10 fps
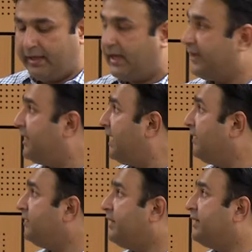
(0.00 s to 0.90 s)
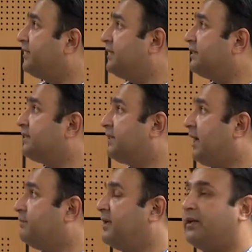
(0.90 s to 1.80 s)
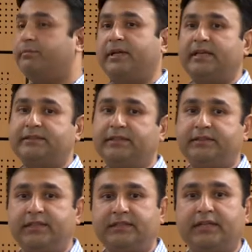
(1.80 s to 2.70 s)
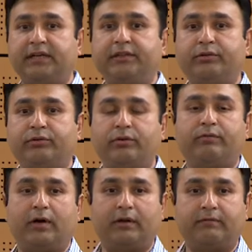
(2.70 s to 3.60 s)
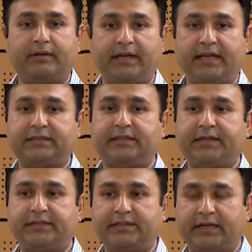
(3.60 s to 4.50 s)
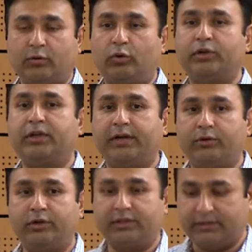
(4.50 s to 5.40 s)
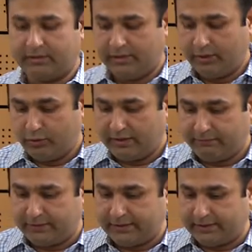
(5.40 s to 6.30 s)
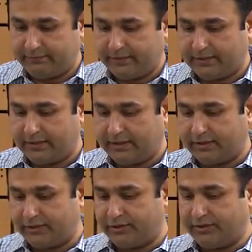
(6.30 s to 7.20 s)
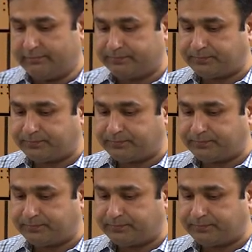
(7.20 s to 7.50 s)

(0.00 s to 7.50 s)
And then it doesn't stop there because the disease continue to evolve. And as the kids get older and older, you have further and further lung injury.